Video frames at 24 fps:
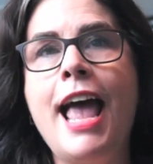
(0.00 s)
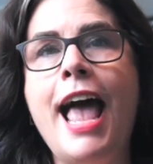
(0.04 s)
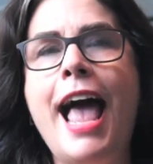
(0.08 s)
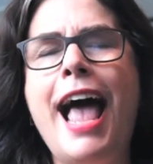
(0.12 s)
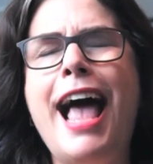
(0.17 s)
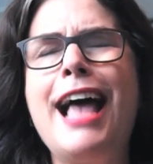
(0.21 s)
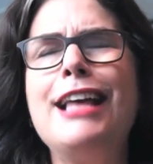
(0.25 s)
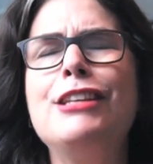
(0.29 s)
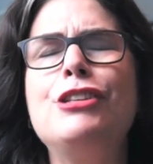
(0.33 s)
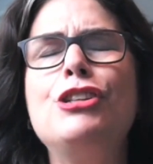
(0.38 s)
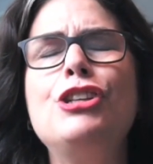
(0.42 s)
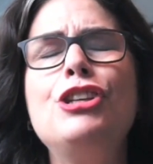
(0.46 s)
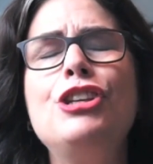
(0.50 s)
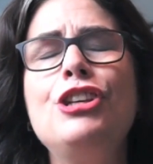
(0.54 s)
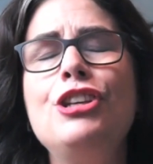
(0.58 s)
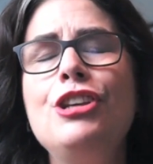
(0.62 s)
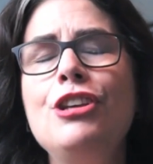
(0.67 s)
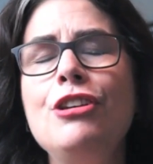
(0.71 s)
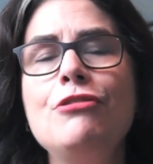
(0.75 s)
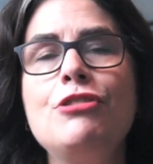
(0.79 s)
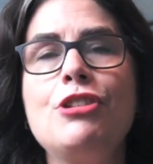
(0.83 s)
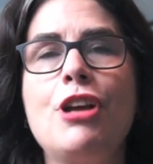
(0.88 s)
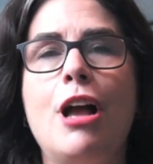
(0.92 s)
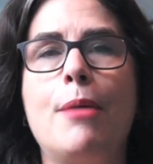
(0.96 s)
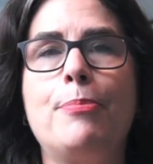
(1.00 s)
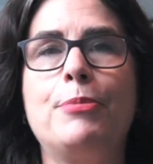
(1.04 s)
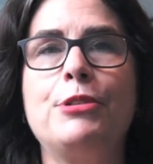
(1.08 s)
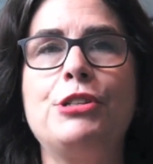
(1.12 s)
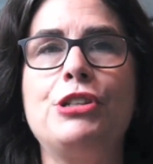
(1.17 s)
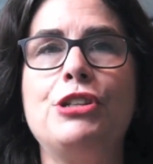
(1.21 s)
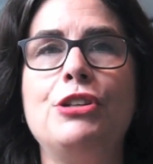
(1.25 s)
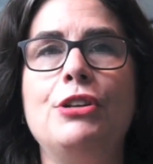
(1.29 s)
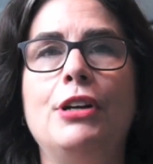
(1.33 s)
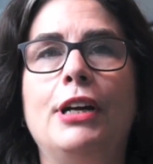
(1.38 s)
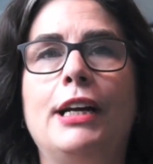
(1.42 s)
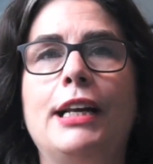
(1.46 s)
has huge
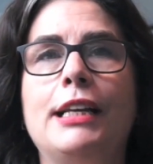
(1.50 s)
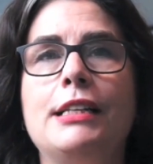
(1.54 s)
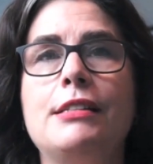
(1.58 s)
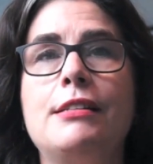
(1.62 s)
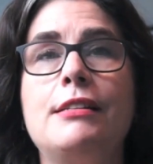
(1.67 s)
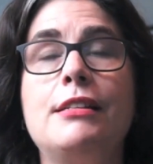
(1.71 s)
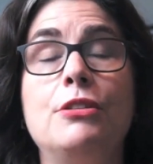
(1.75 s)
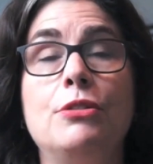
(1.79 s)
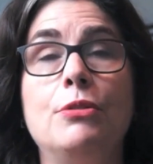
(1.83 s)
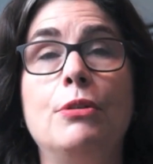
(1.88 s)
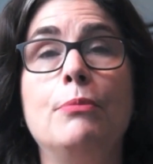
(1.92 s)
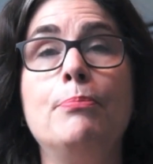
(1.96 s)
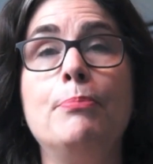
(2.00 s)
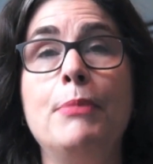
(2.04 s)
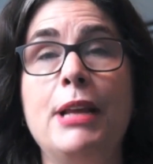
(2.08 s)
opportunities to